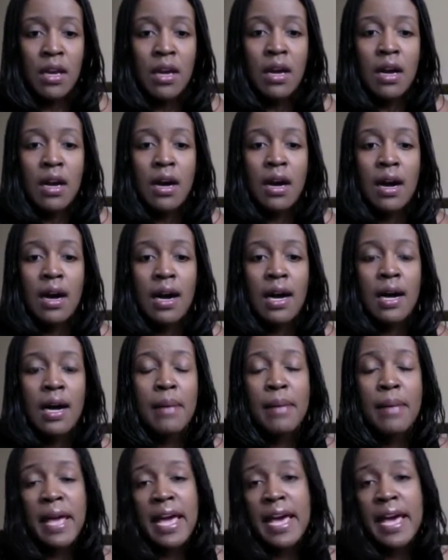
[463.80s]

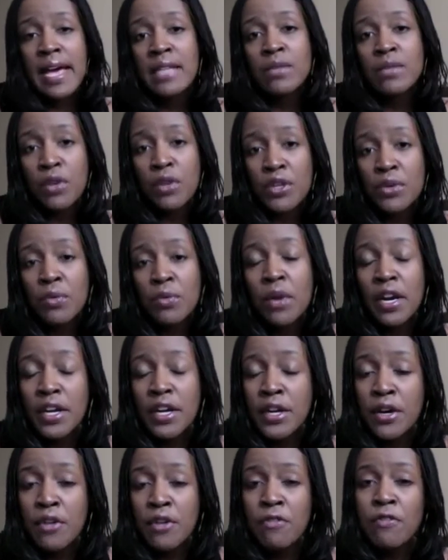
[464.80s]
And what you want
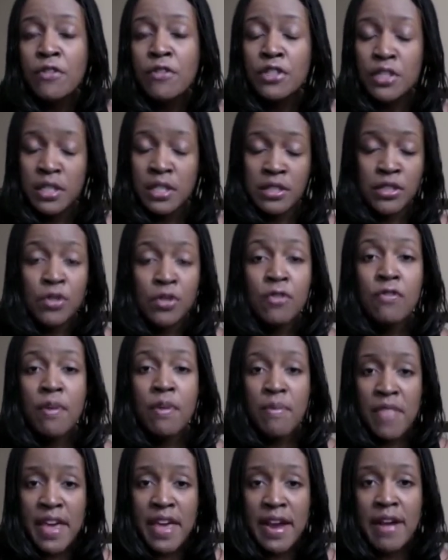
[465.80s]
to do from
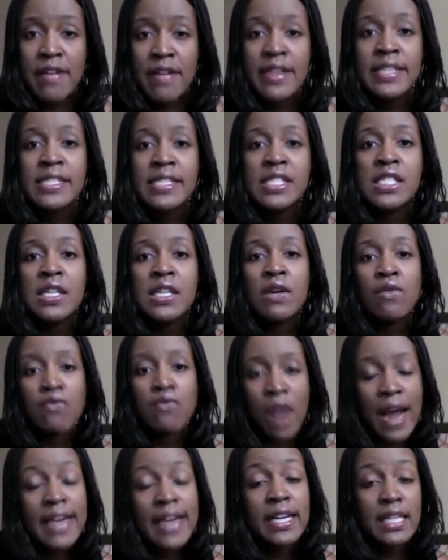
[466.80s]
there is to
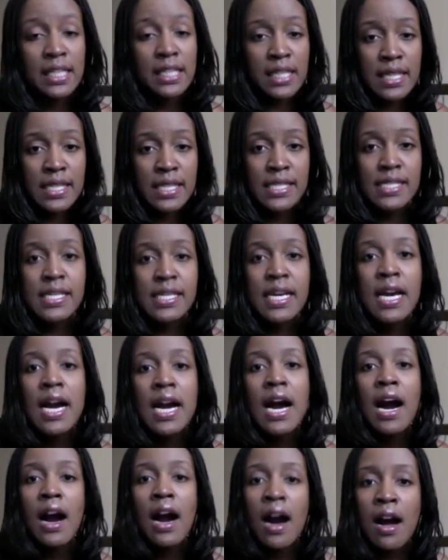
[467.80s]
write a list
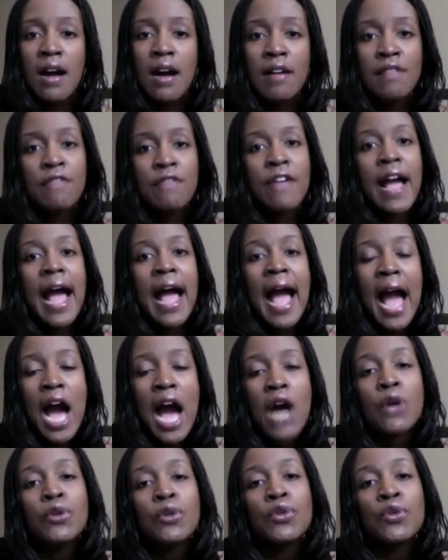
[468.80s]
of
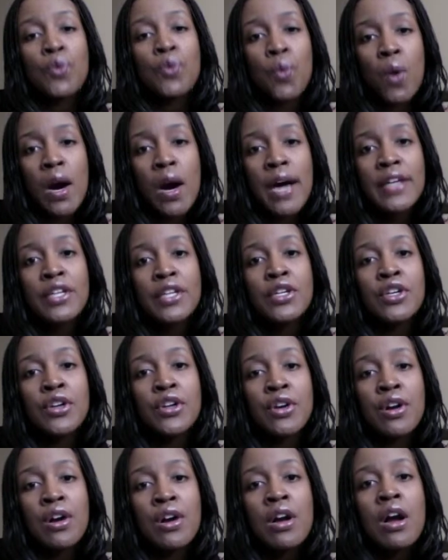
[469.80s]
how you want
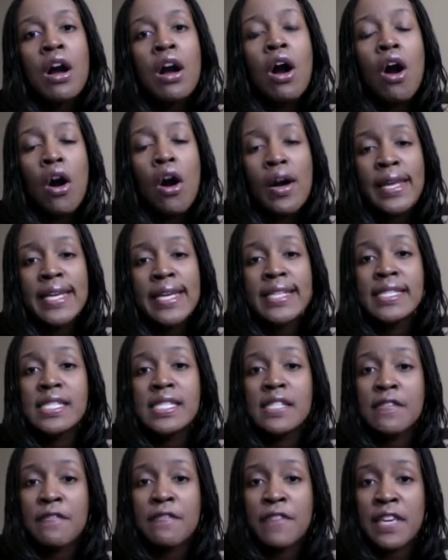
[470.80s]
your audience
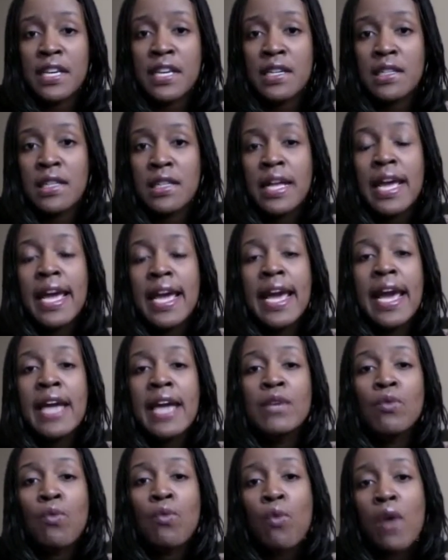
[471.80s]
to feel
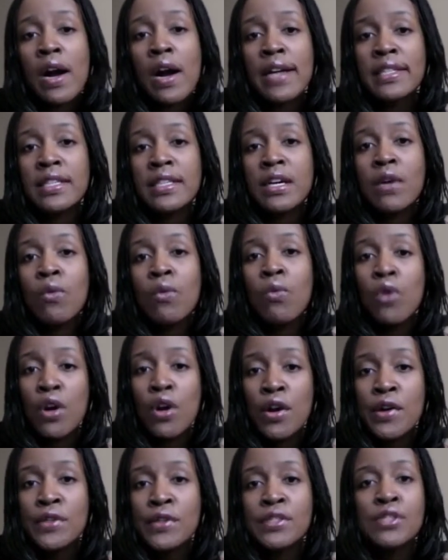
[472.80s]
and what
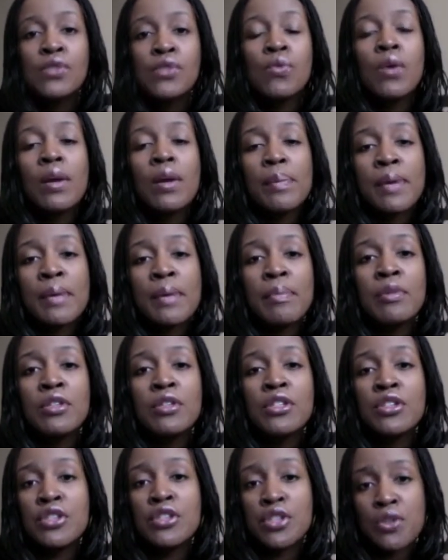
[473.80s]
words you want people
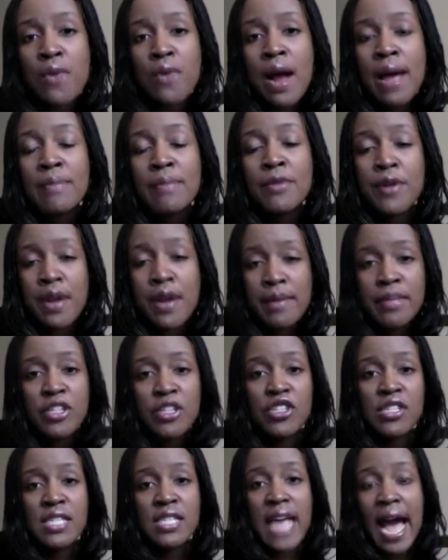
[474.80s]
to describe your
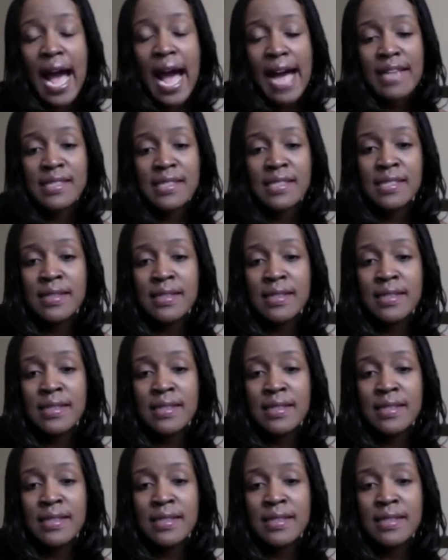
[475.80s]
images as.